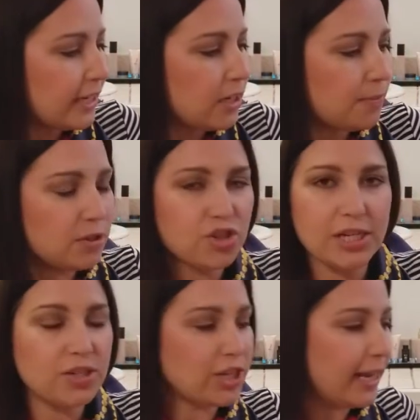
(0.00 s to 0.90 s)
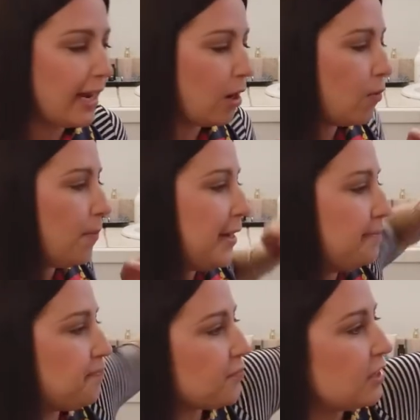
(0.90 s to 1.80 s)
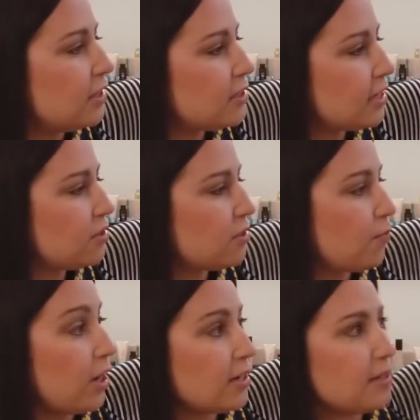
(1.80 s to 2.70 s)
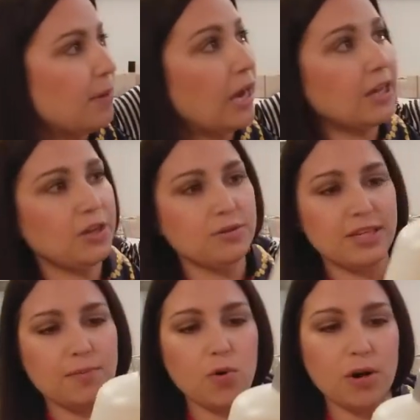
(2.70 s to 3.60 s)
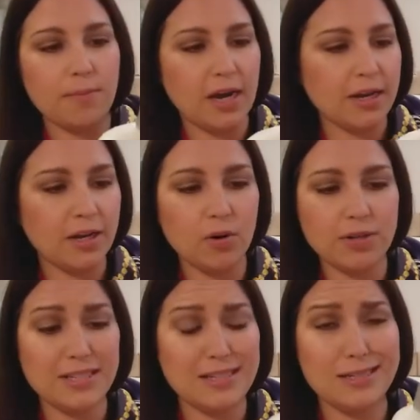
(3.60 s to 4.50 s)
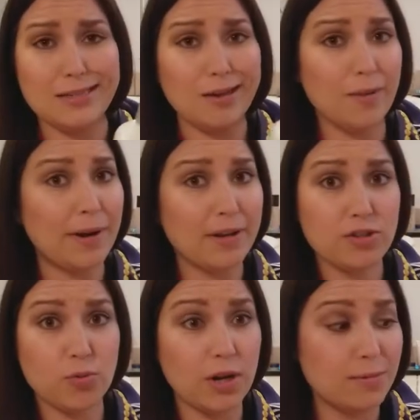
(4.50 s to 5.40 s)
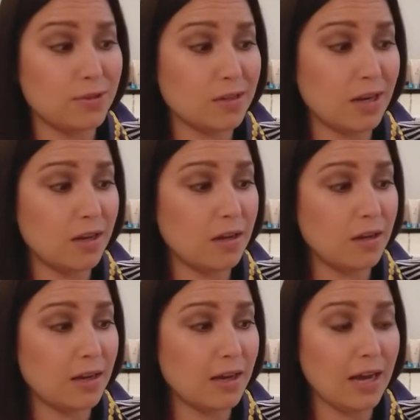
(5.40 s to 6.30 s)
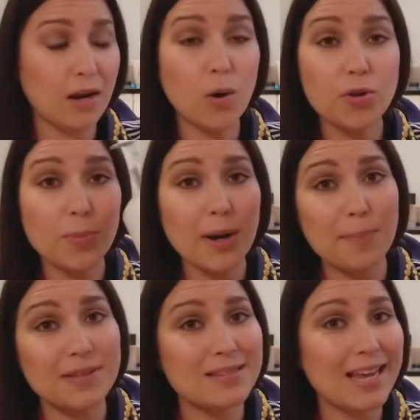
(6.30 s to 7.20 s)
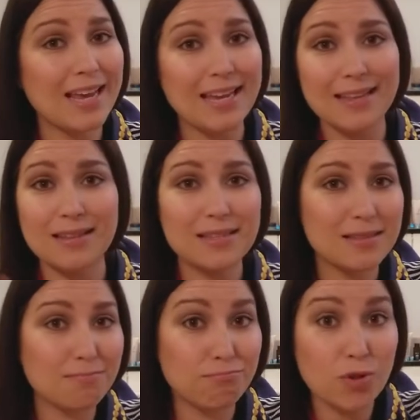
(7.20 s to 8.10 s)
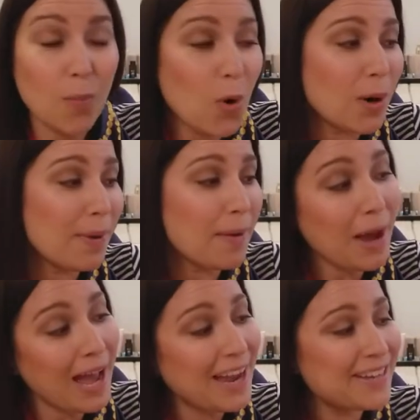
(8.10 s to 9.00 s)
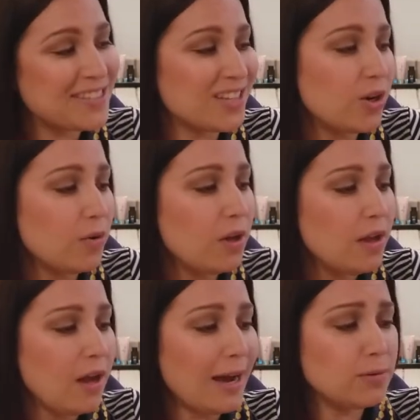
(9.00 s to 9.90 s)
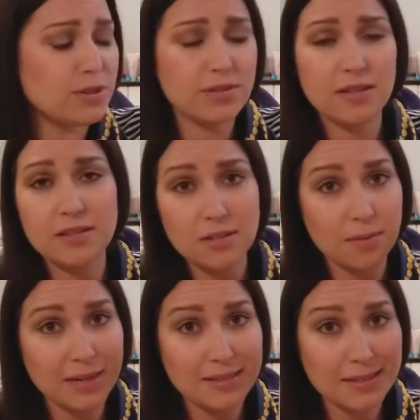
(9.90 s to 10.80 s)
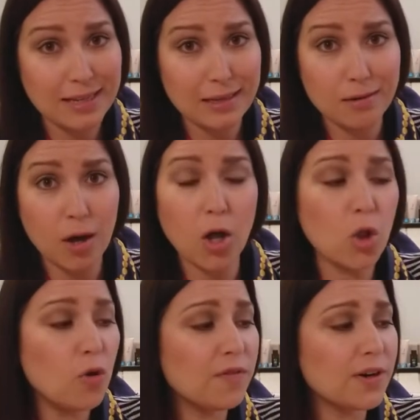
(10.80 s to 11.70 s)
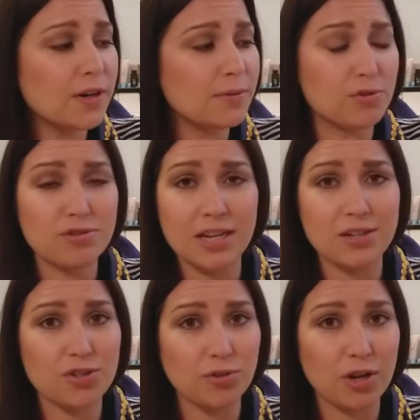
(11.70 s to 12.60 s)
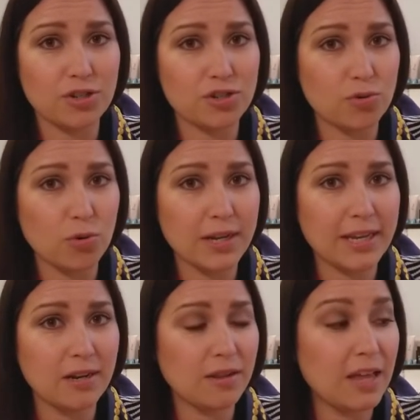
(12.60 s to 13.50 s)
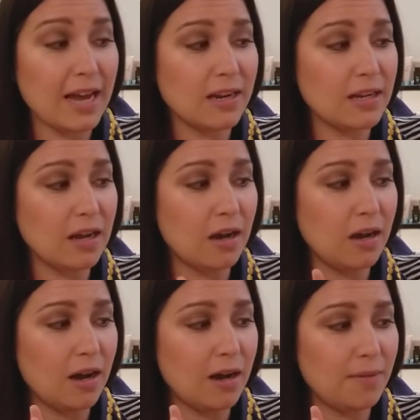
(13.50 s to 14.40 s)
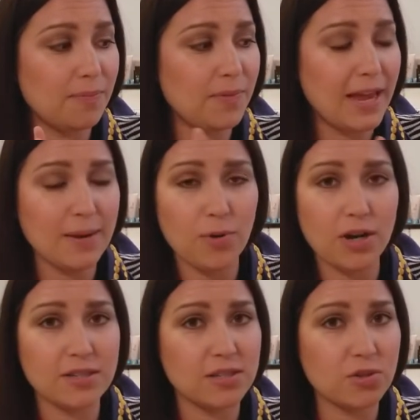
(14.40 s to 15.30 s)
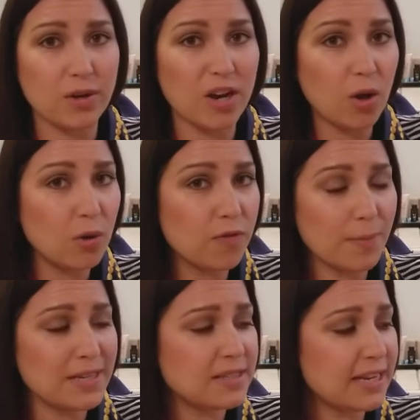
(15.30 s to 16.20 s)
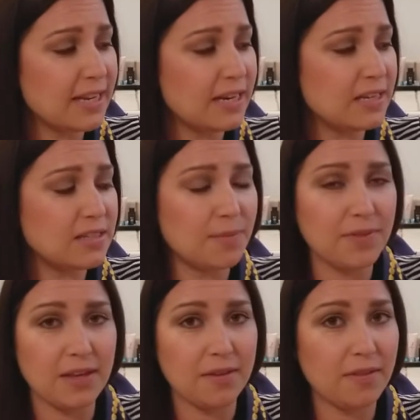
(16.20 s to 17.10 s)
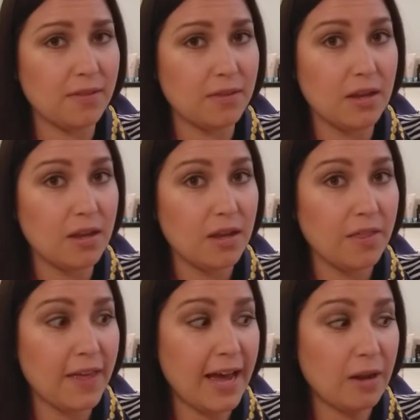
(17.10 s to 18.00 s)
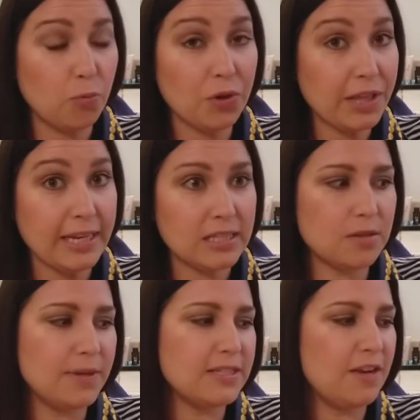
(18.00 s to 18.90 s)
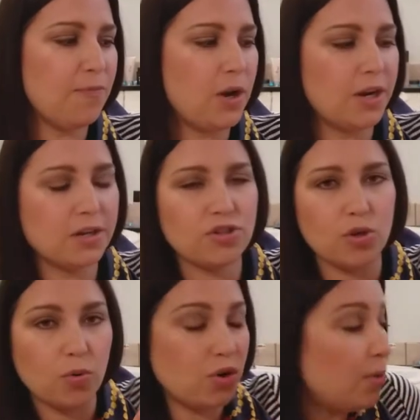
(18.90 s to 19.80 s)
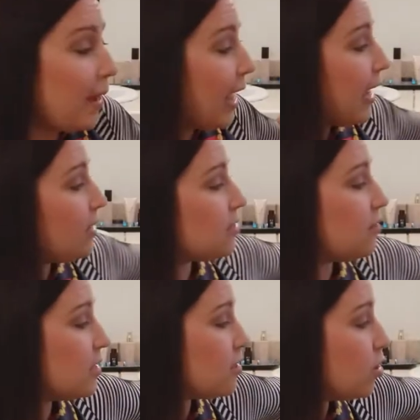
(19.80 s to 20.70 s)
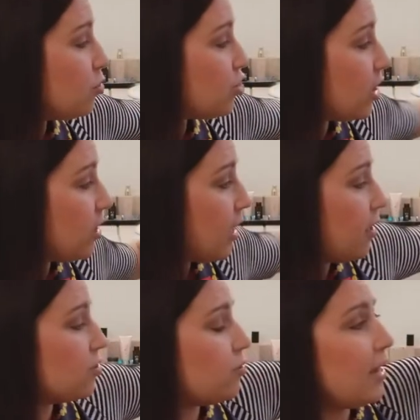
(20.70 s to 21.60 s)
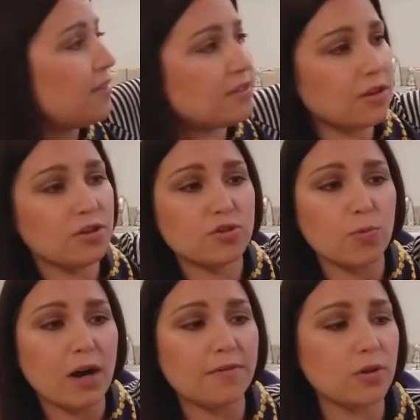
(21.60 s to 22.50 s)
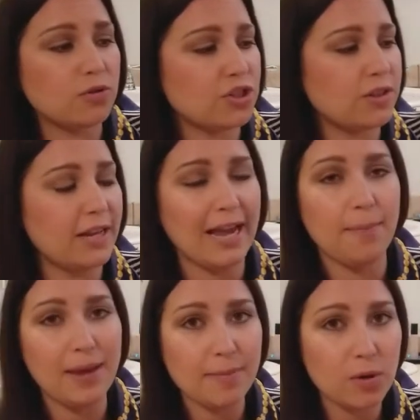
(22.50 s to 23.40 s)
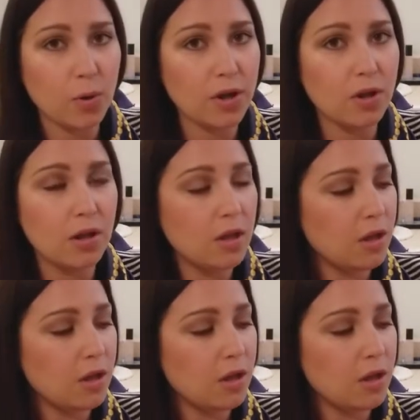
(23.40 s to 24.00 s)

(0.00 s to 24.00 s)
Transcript: EWG, check it out. But let's get to some products I'm not going to use anymore. I'm not going to go into detail about each one. I'm just going to kind of hold them up and say this no more, bye-bye. So I was using this on my skin all over. Your skin is your largest organ. That uh, Any products that's going all over my skin is something that really needs to be a safe product. So goodbye to this lotion. I also had this other Suave lotion that had baby oil